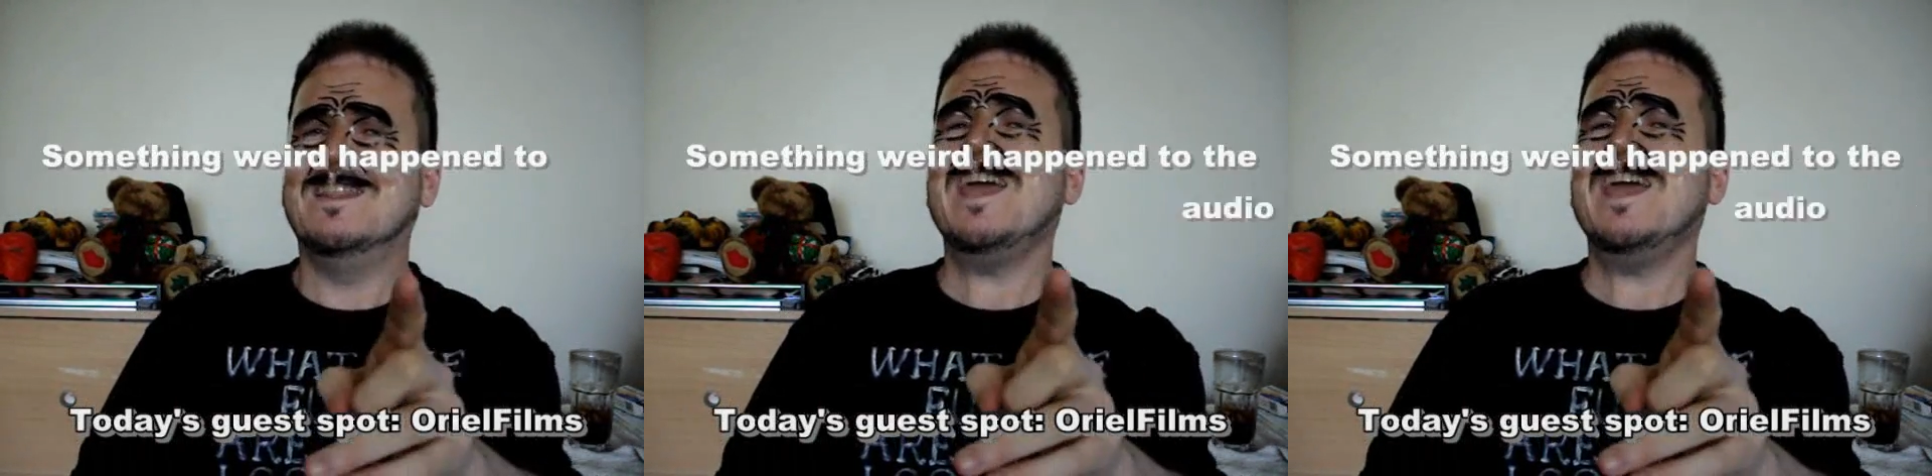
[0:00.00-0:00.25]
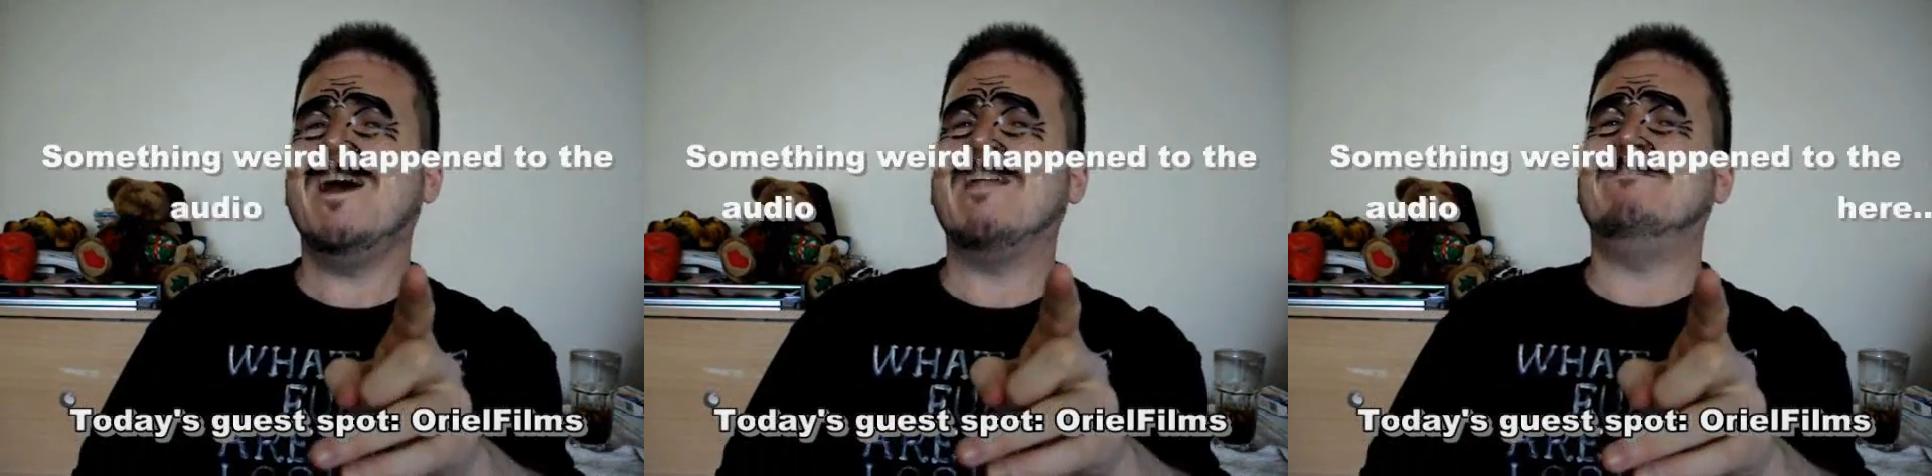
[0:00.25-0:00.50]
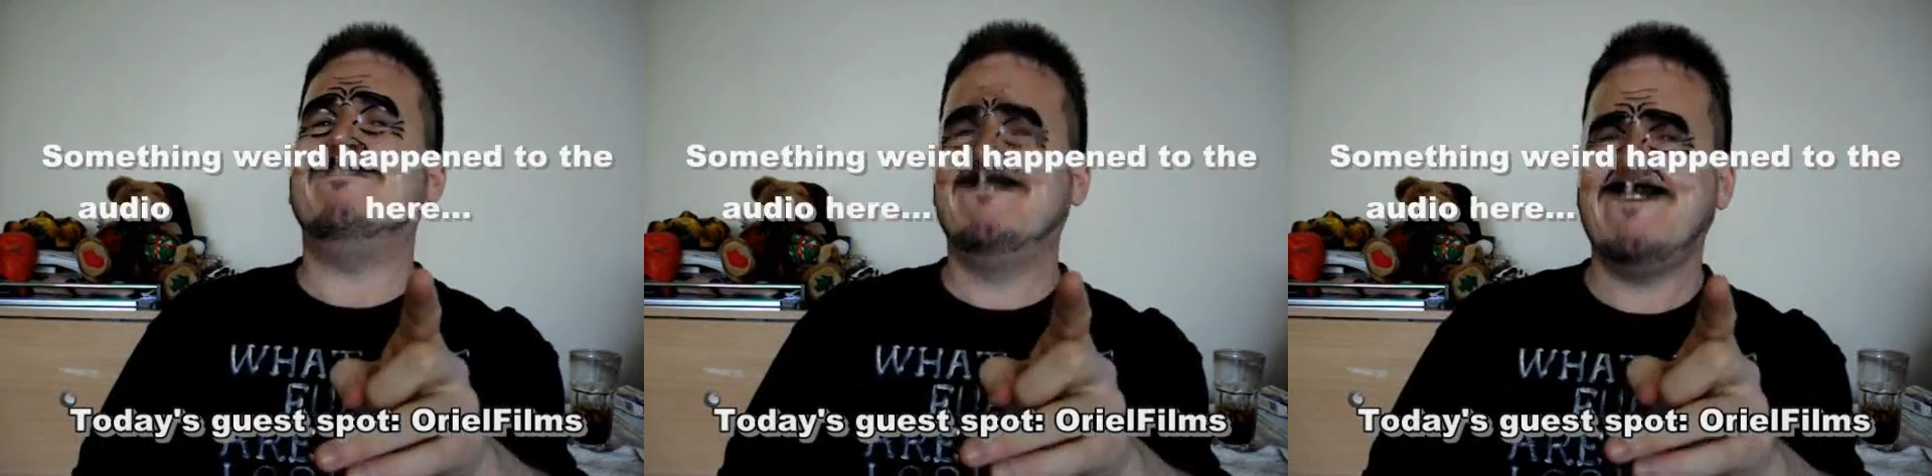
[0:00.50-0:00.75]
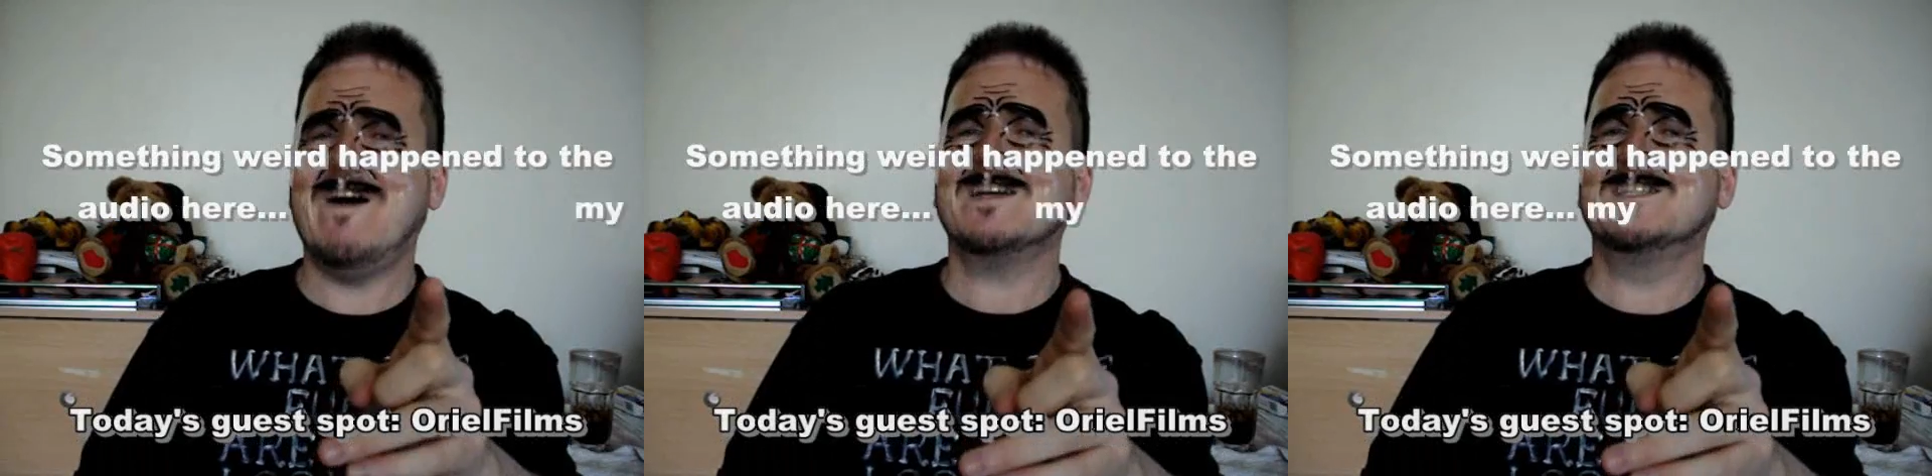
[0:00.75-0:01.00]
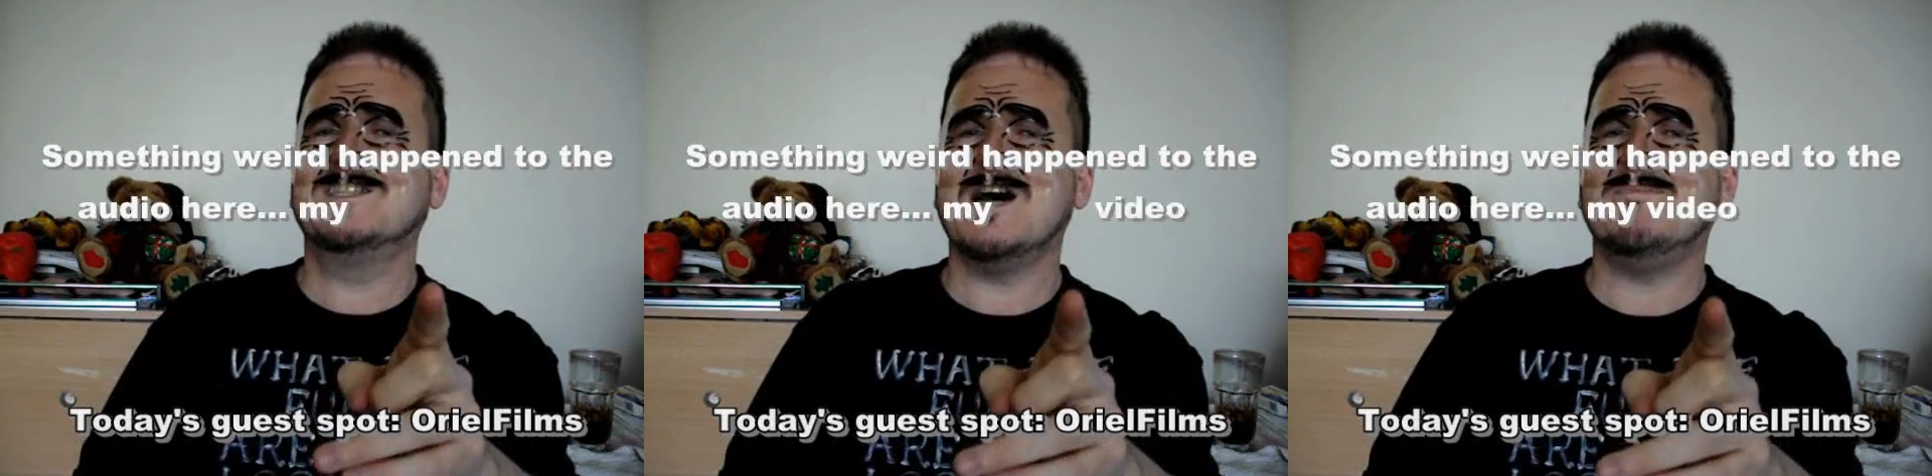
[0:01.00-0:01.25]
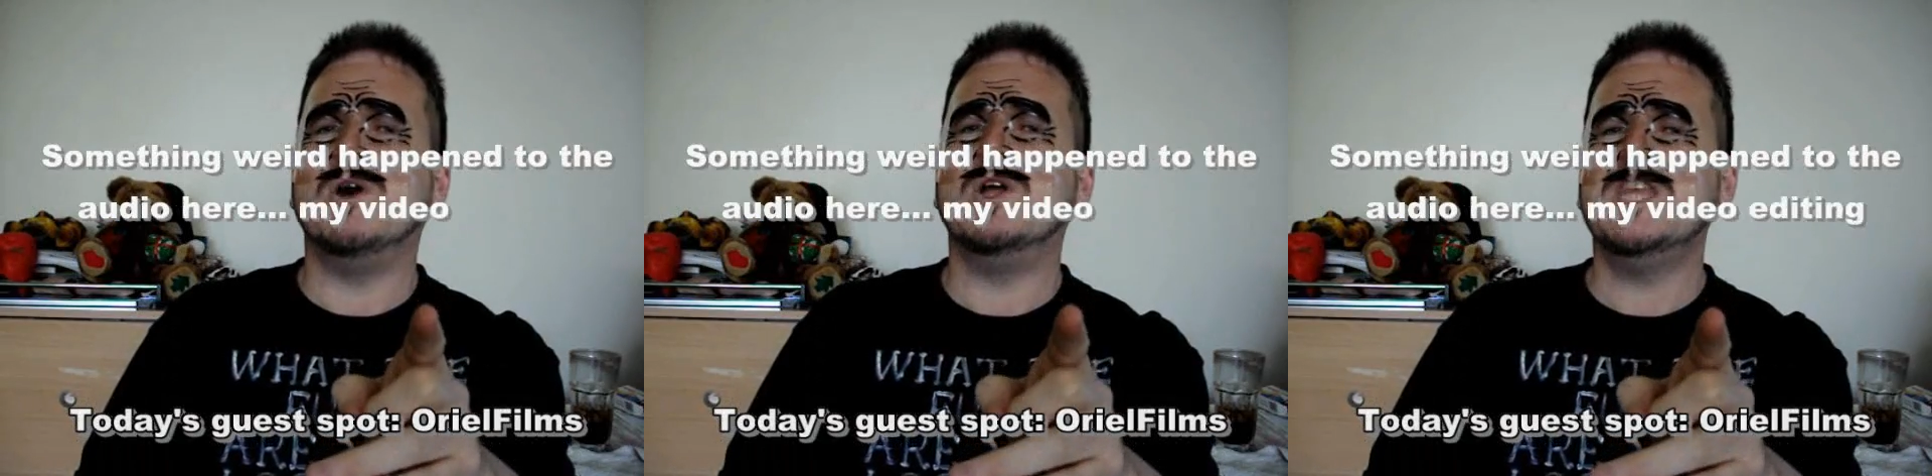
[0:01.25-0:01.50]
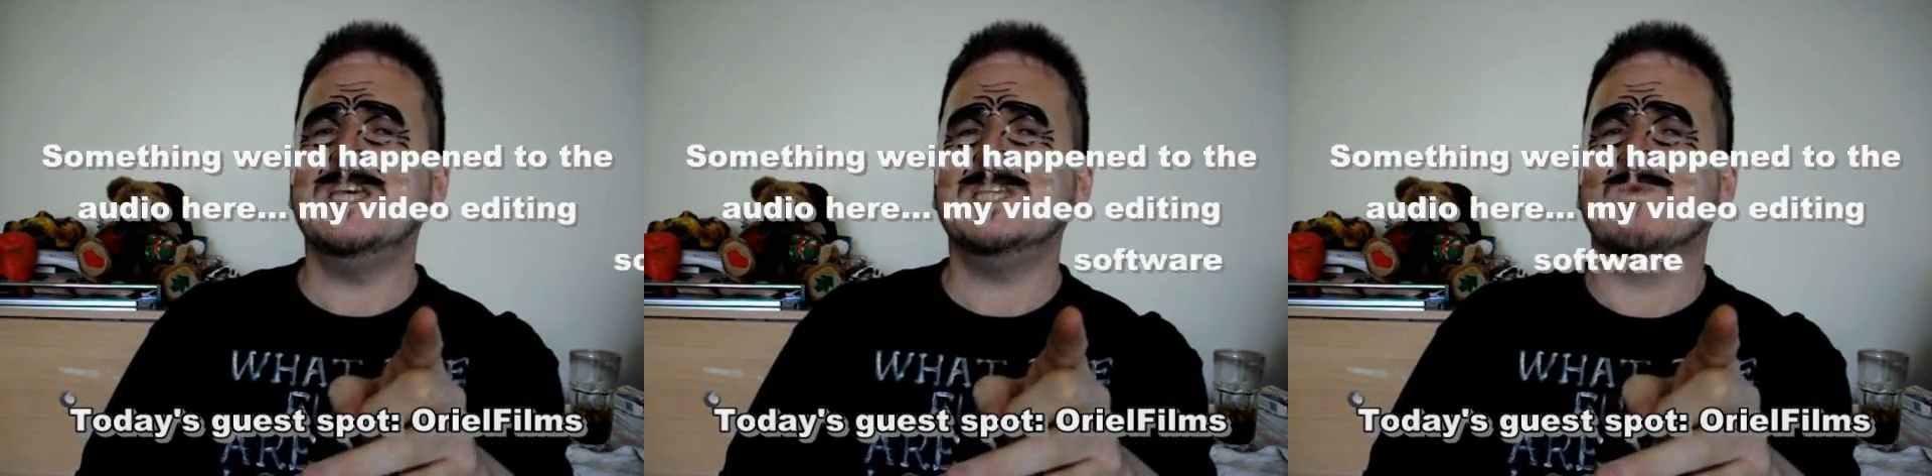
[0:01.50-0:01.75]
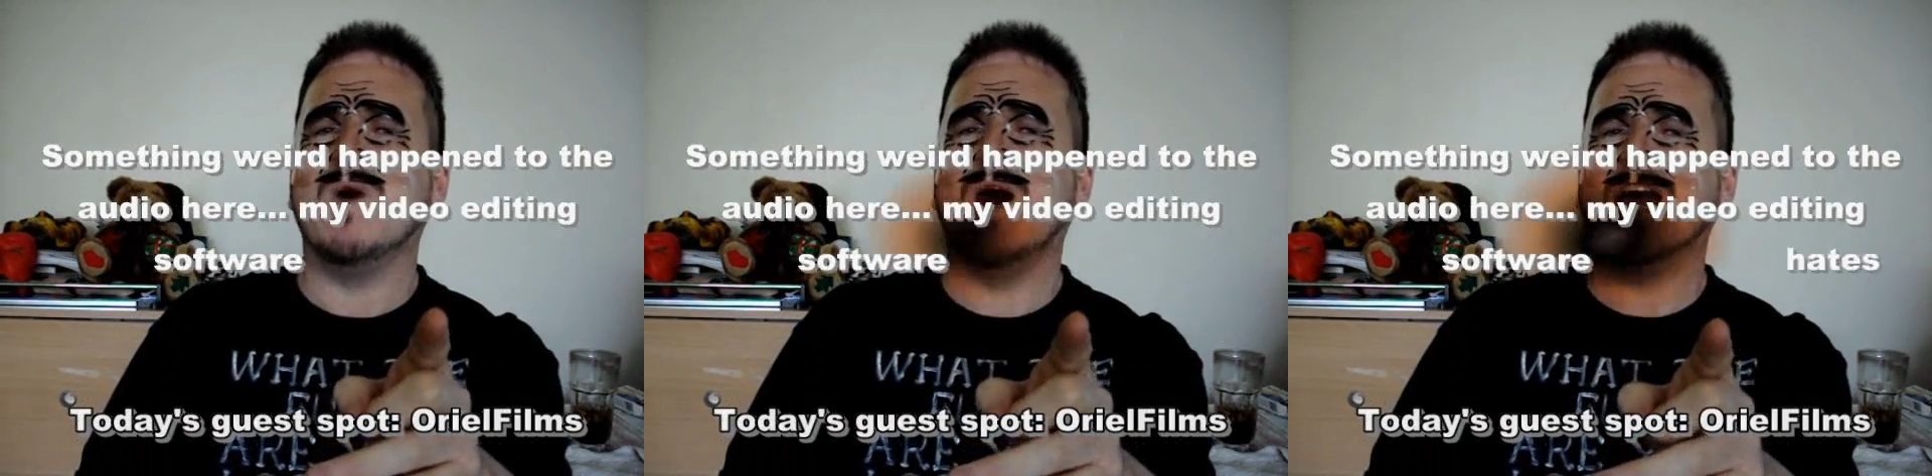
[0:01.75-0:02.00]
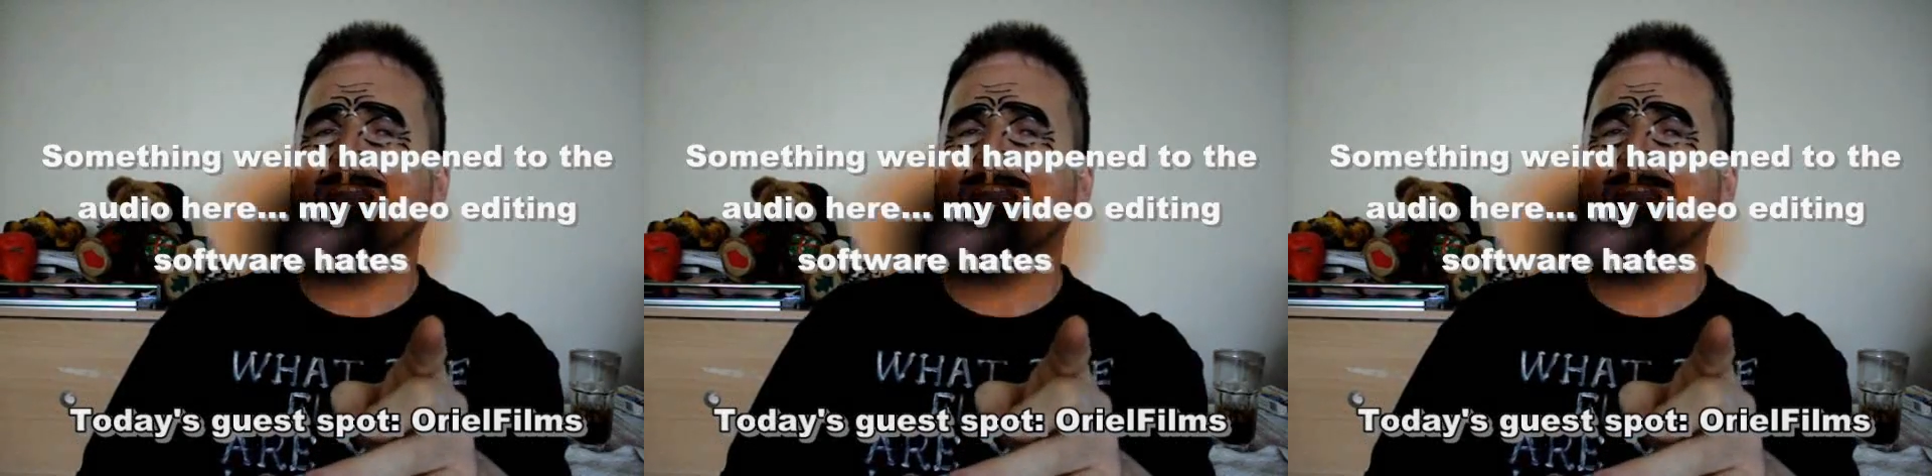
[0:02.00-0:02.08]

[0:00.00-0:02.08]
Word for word: they done fucked up on this